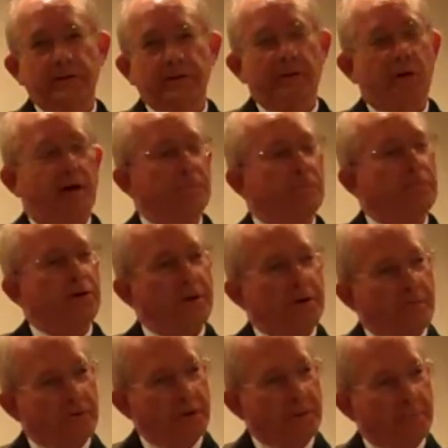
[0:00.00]
So I'm
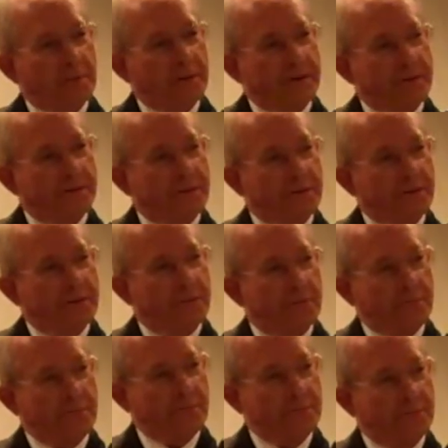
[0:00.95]
very, very pleased to
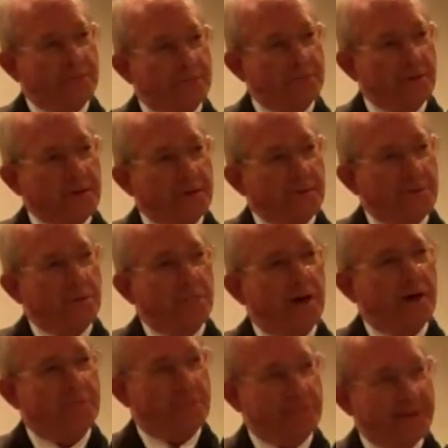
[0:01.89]
introduce you to
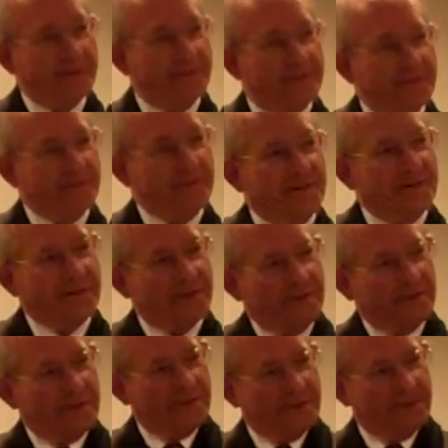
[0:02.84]
my friend,
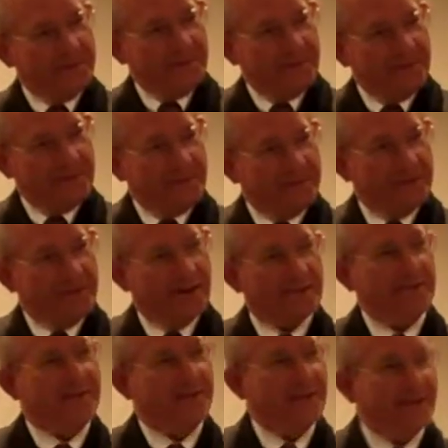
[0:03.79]
Dr.